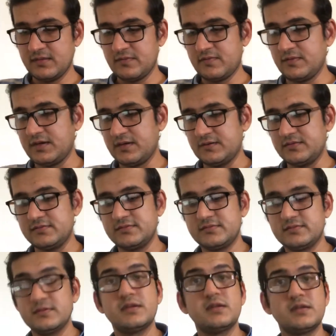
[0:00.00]
Wow,
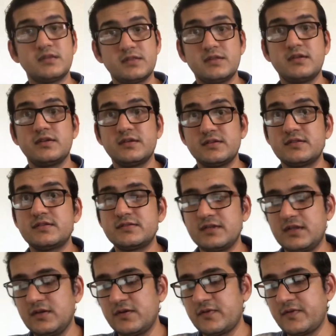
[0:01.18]
they
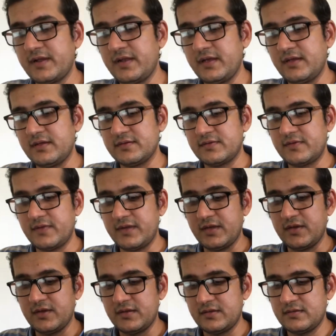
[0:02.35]
look really good.